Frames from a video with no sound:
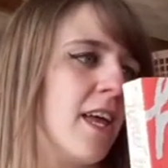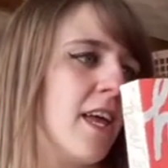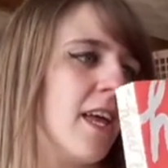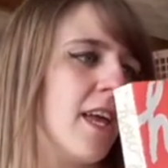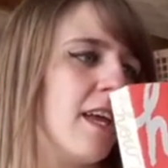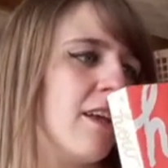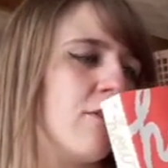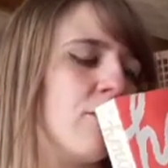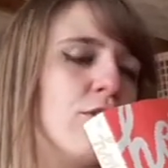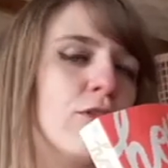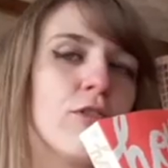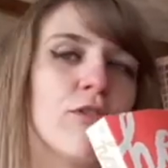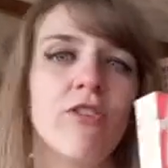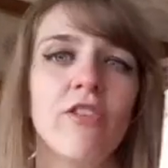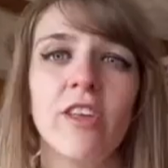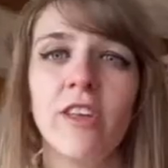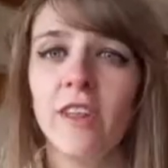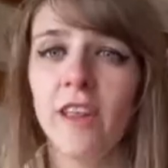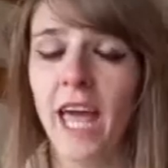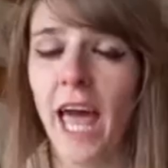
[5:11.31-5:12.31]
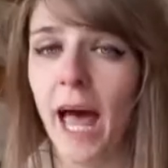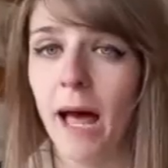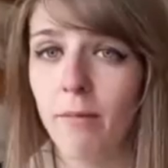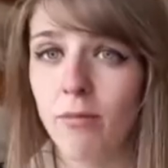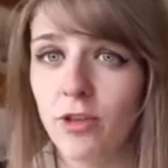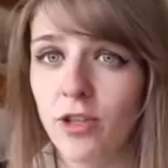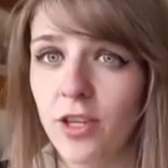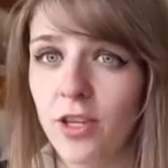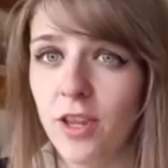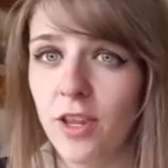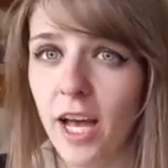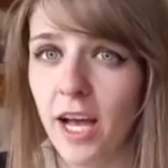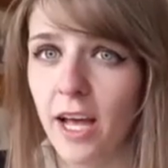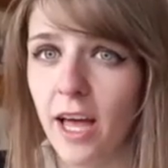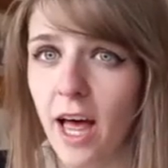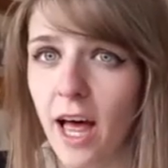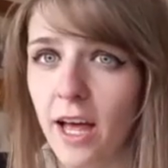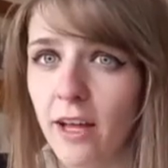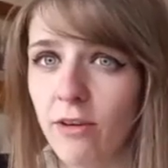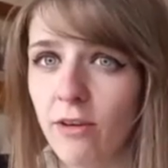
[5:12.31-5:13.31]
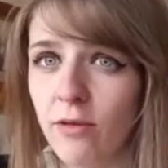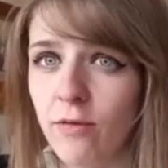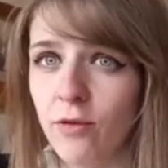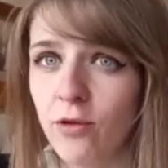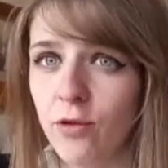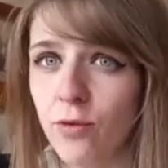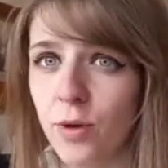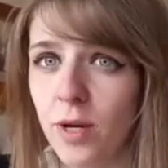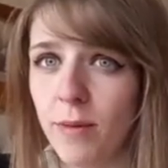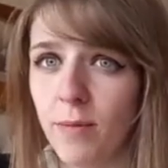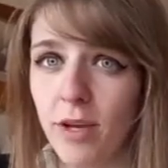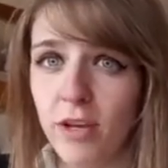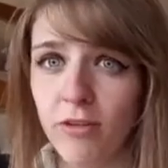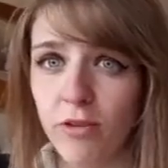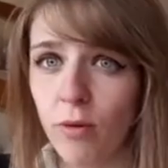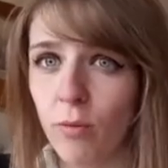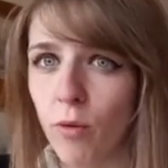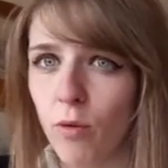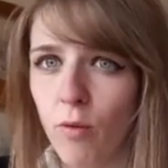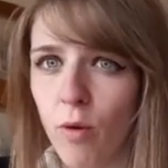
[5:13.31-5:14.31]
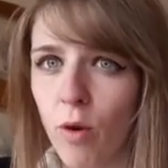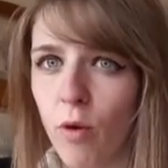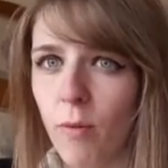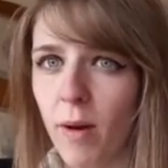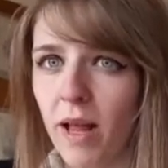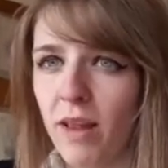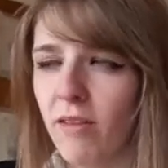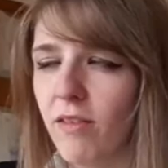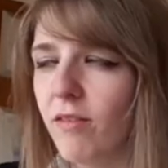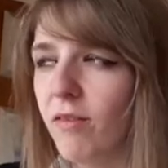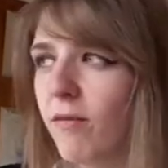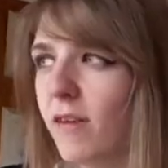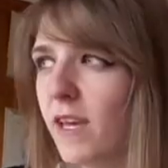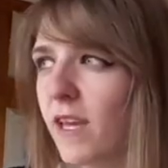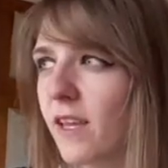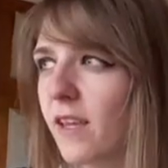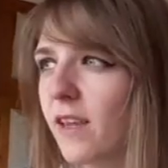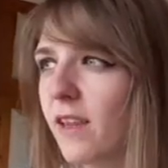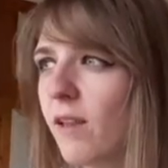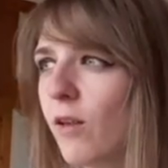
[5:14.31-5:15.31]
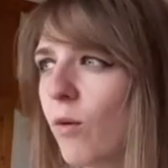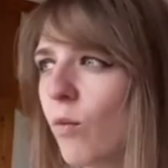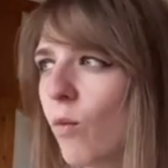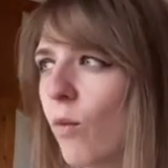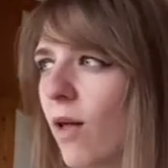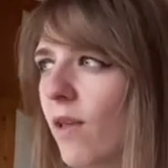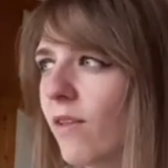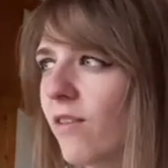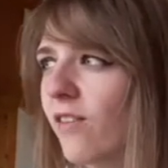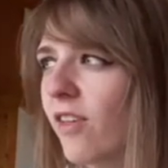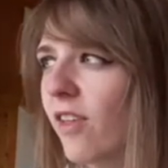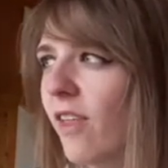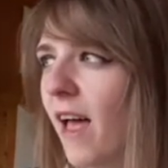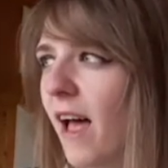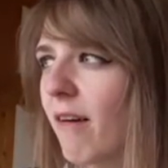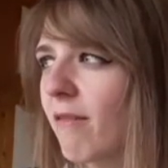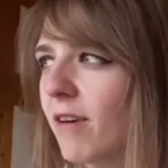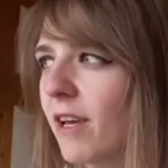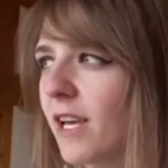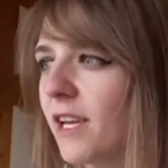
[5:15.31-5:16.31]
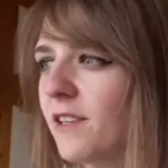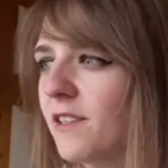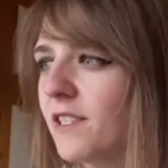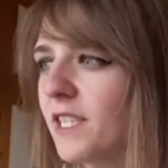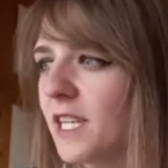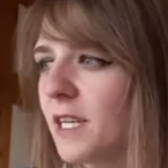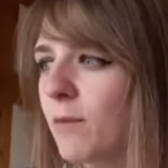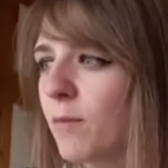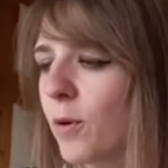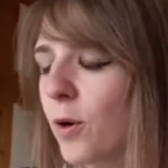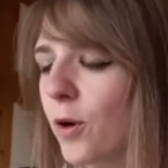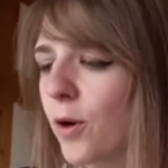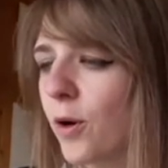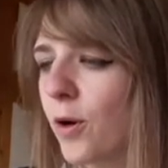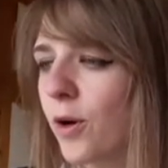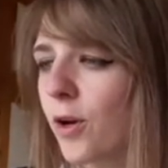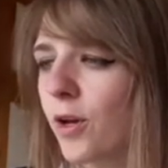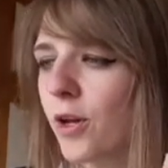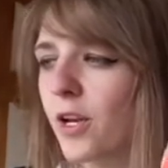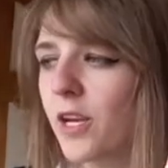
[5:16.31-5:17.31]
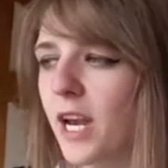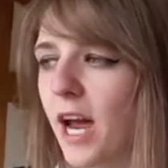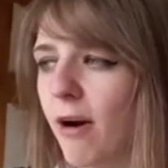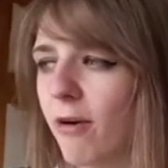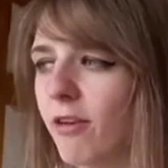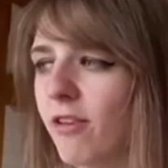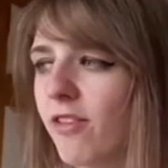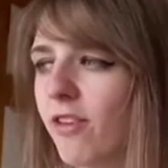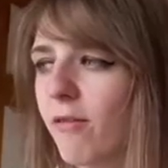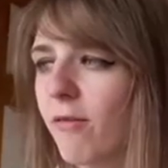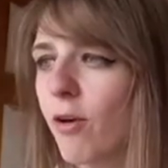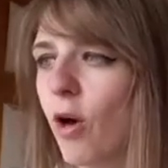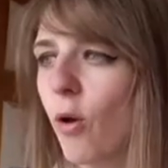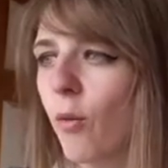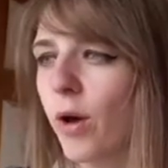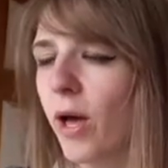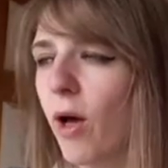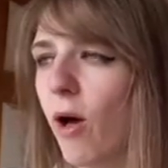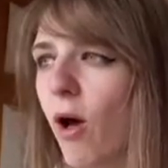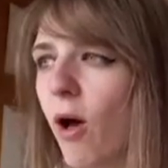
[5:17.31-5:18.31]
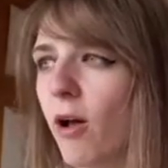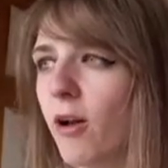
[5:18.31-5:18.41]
it does still capture that kind of dreamy summer romance feel while still having a deeper narrative going on.